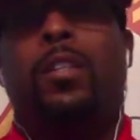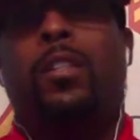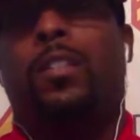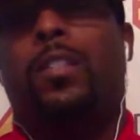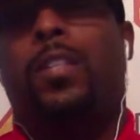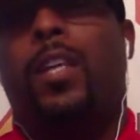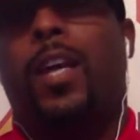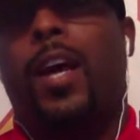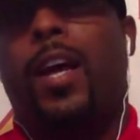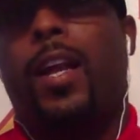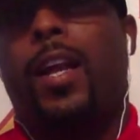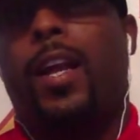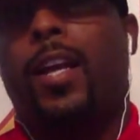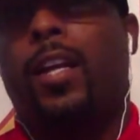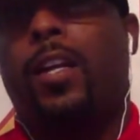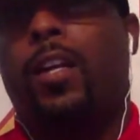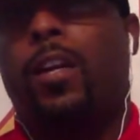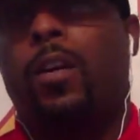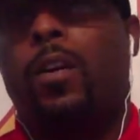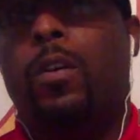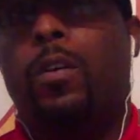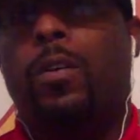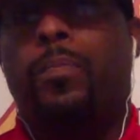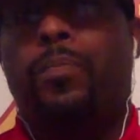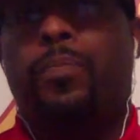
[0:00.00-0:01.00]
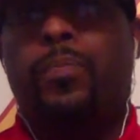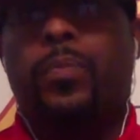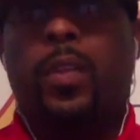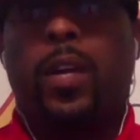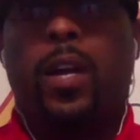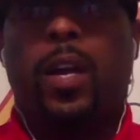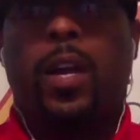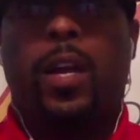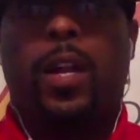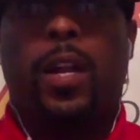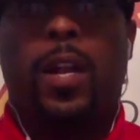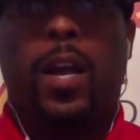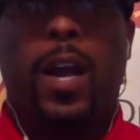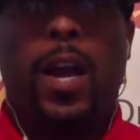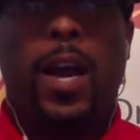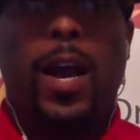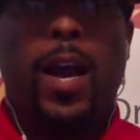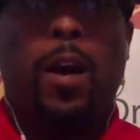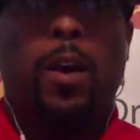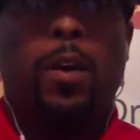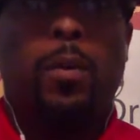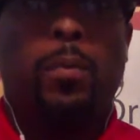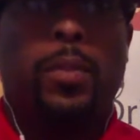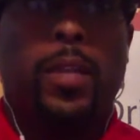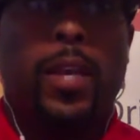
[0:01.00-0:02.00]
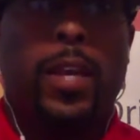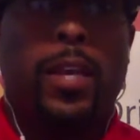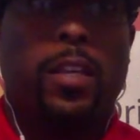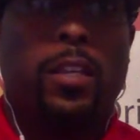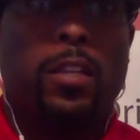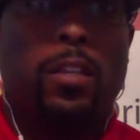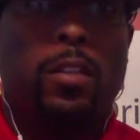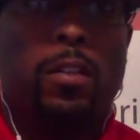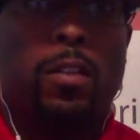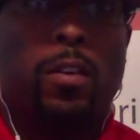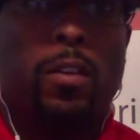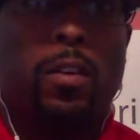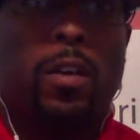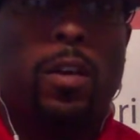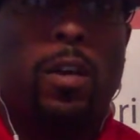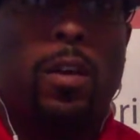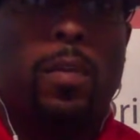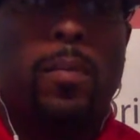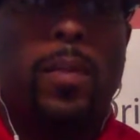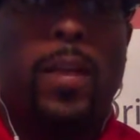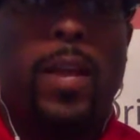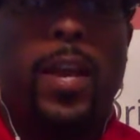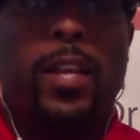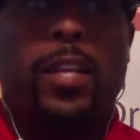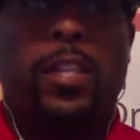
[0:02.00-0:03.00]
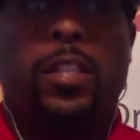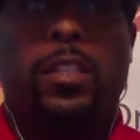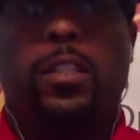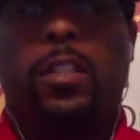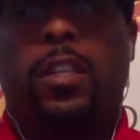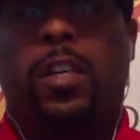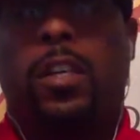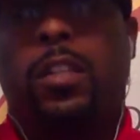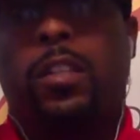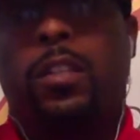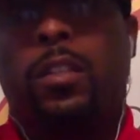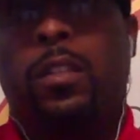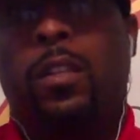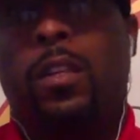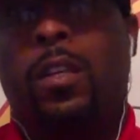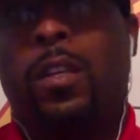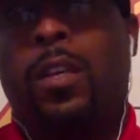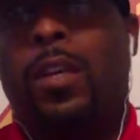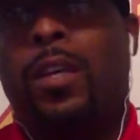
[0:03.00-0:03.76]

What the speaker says: See how that go. And I hope they, you know, coming at each other.